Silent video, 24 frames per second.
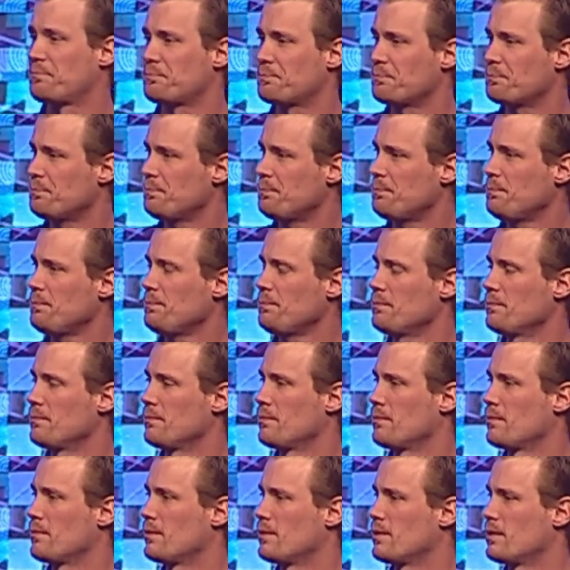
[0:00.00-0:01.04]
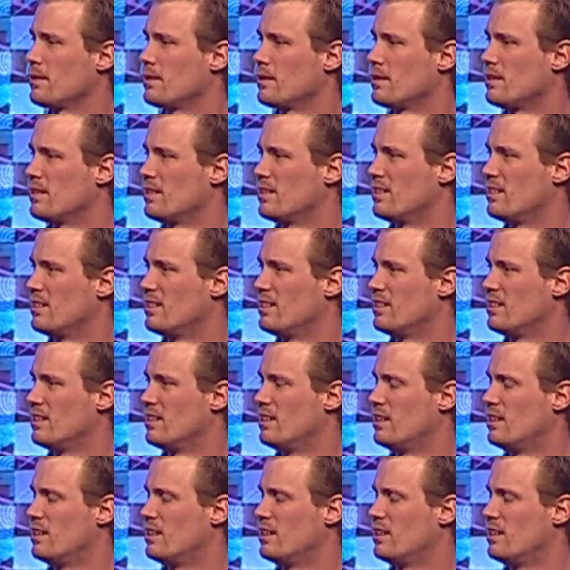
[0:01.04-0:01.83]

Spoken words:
No one is speaking in this clip.